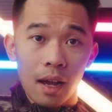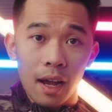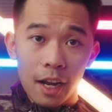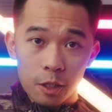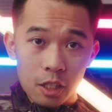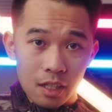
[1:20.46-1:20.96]

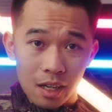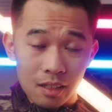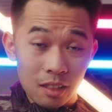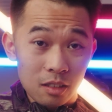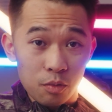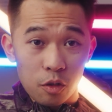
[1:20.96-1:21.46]
I actually got
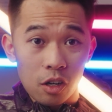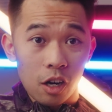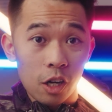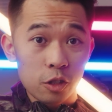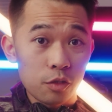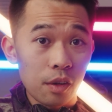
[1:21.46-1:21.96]
these for
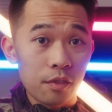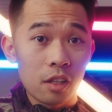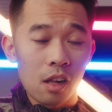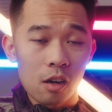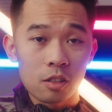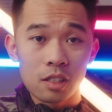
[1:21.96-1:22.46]

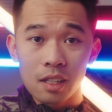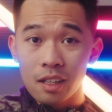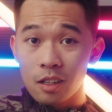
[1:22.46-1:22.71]
$150 in